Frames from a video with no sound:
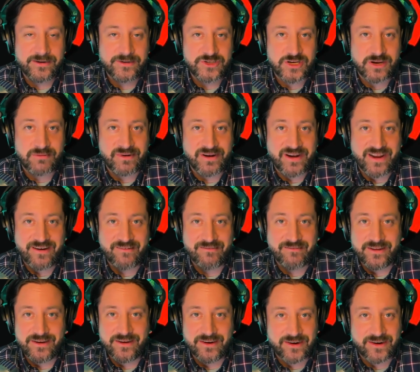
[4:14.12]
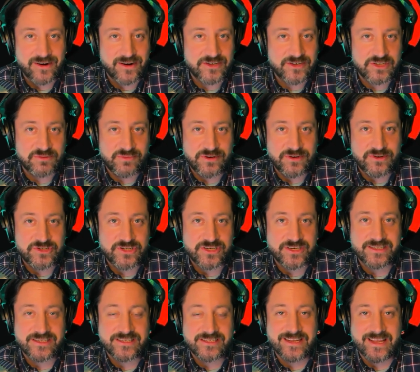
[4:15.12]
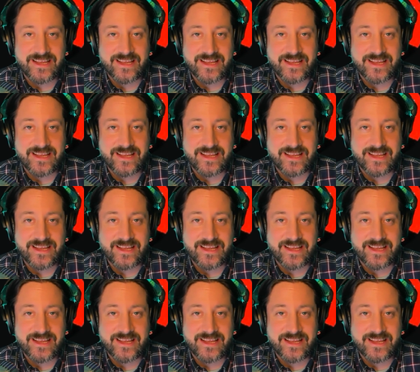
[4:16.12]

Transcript: chipping in with your contributions,